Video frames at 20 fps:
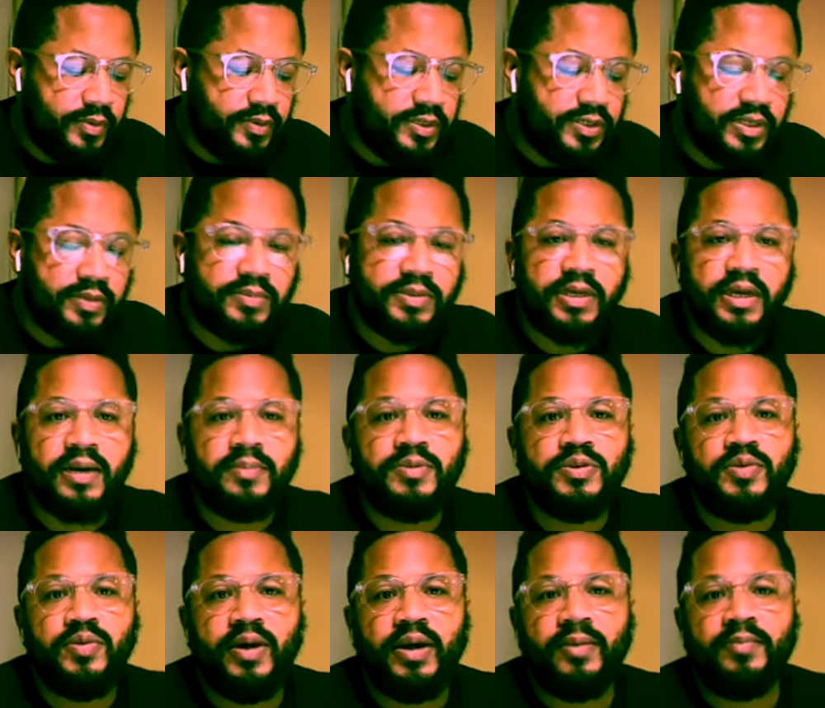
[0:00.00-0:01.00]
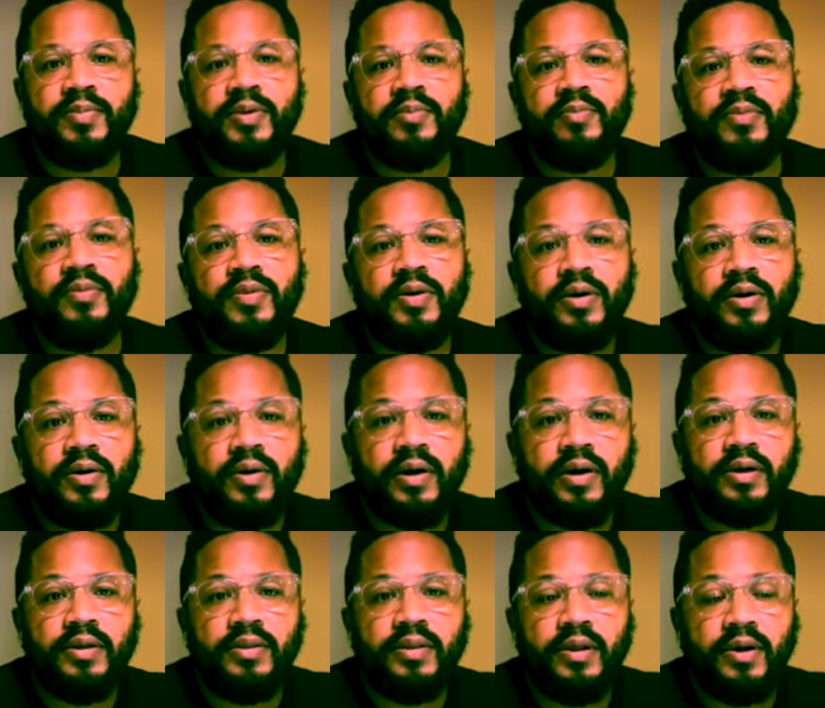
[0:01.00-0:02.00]
sometimes you have people that are
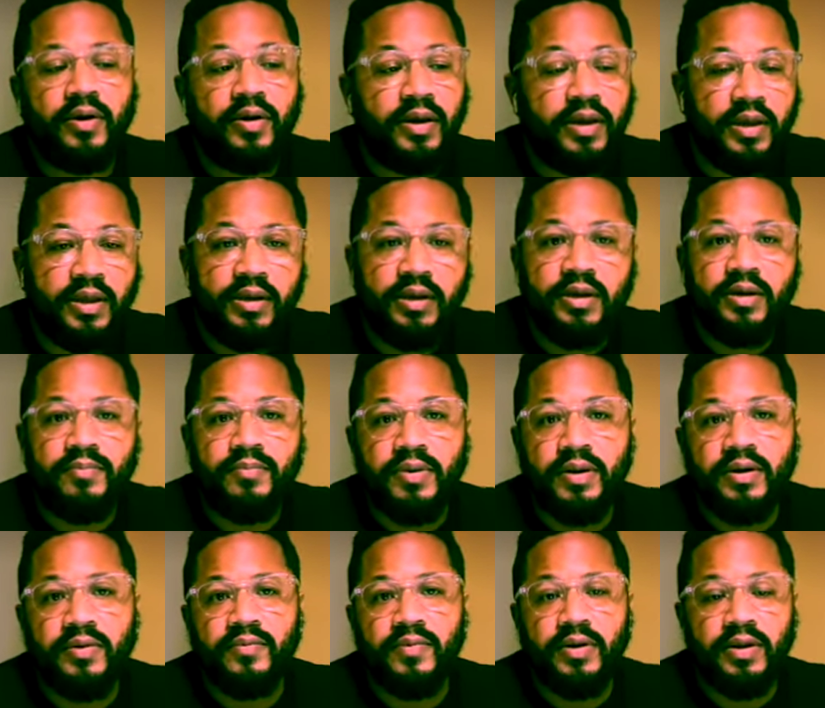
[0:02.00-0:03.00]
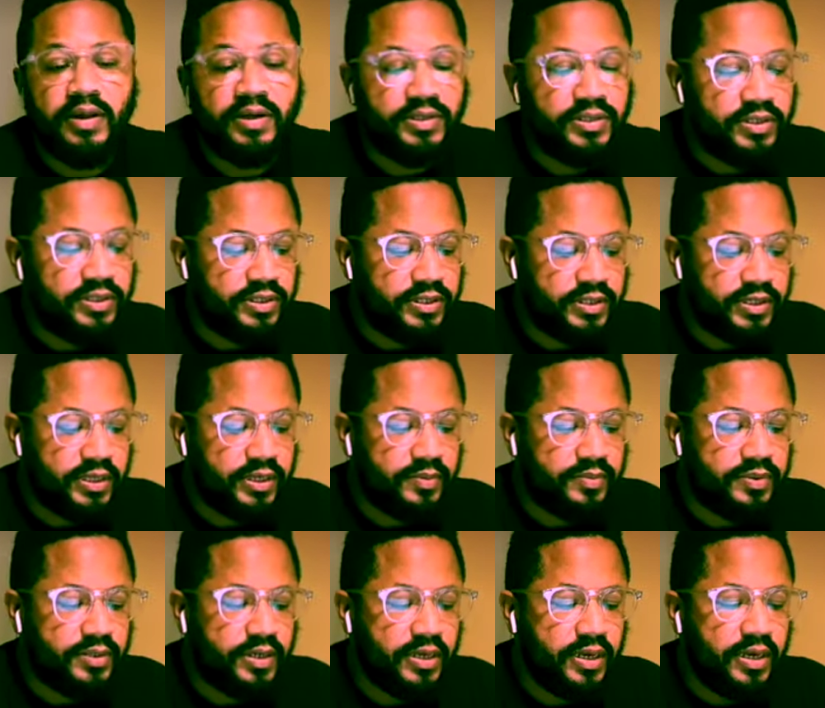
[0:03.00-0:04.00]
that are in committed
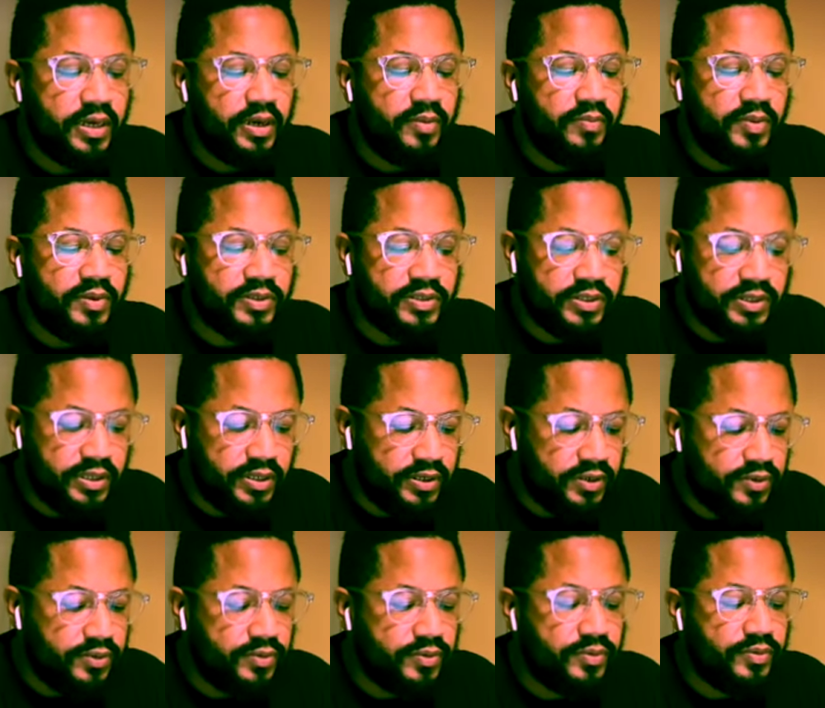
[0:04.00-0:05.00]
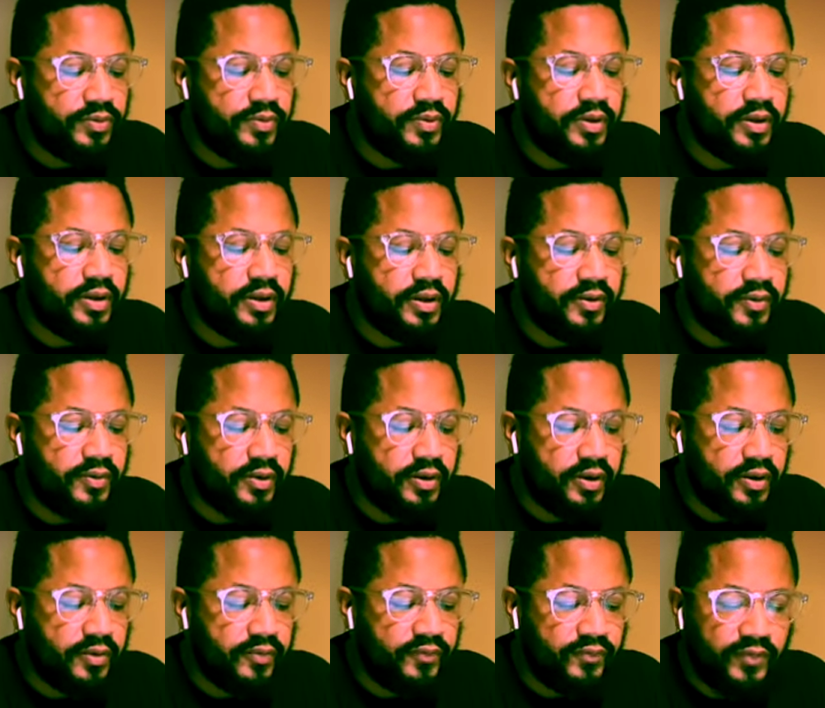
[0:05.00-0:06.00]
relationships but still
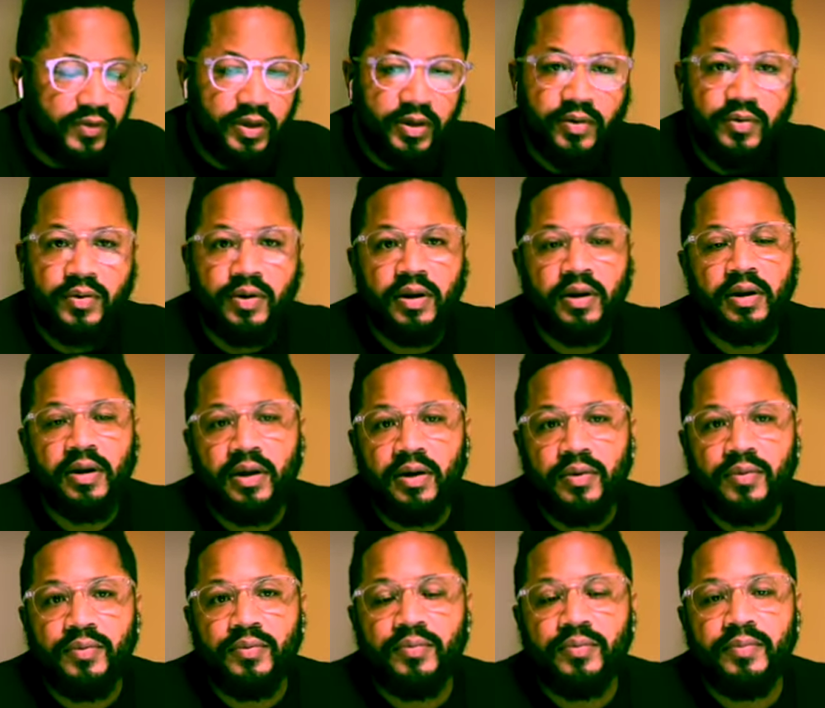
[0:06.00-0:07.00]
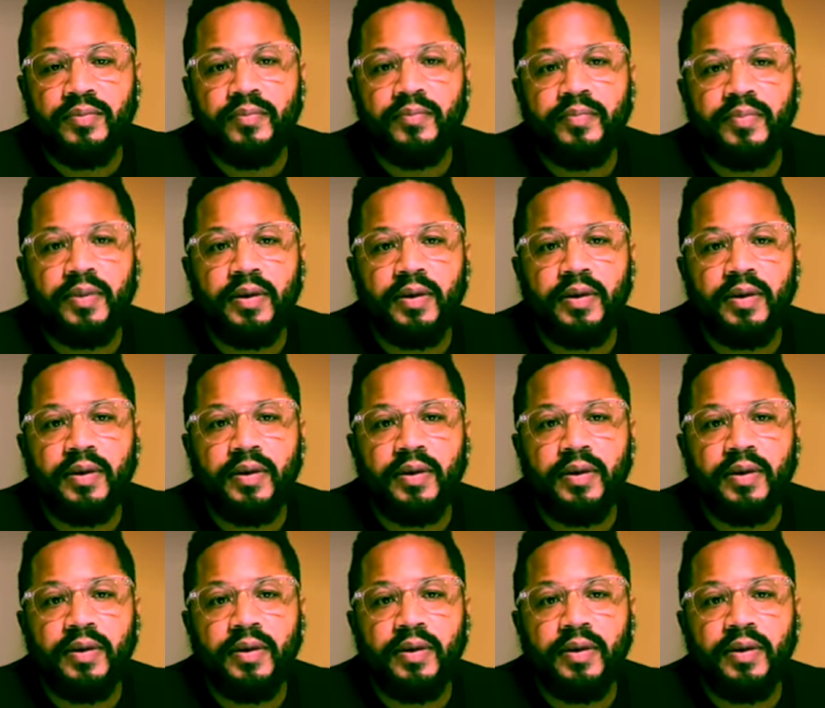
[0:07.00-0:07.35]
feel alone.